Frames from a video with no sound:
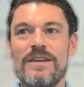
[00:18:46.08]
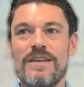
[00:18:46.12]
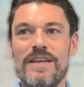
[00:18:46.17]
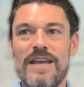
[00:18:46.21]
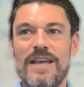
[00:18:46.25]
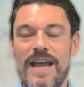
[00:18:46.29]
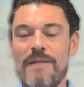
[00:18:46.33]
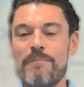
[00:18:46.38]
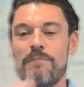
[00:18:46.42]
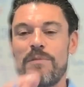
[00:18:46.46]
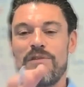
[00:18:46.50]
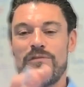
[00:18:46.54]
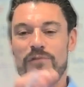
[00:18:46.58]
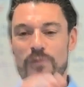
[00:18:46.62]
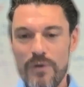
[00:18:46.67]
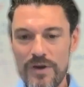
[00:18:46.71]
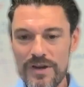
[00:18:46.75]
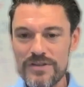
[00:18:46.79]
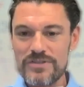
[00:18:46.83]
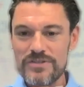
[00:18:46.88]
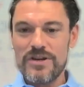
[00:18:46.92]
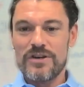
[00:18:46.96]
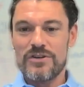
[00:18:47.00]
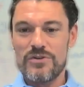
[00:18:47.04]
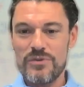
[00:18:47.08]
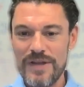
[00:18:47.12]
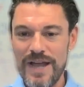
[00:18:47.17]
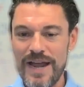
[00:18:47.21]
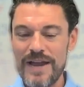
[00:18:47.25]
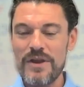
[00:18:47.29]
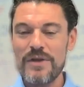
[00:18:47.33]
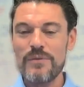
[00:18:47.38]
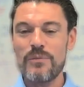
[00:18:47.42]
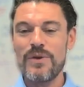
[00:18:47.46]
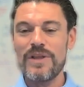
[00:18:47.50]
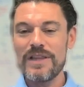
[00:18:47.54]
before you start doing.
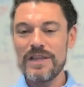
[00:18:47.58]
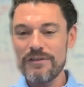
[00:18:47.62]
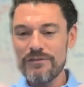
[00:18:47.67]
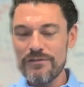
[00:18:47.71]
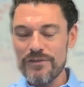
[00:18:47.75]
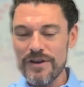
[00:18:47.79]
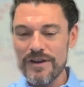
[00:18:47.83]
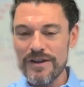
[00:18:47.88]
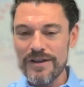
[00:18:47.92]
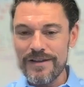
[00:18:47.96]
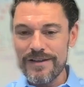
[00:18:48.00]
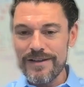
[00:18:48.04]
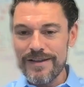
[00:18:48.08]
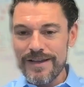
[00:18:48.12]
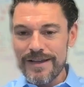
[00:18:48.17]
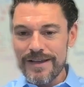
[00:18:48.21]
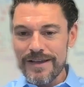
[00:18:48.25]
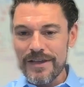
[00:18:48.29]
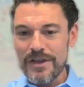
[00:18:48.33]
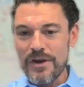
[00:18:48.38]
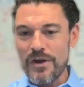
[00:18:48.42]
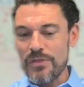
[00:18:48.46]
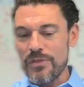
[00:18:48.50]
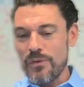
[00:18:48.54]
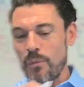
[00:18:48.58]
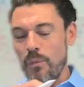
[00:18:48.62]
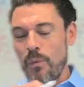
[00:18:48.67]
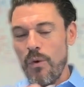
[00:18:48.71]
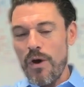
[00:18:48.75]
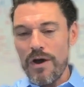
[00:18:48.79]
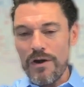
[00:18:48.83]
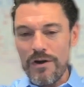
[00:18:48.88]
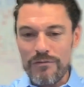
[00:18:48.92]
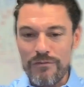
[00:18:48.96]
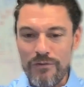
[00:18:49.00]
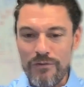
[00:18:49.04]
We live in the waterfall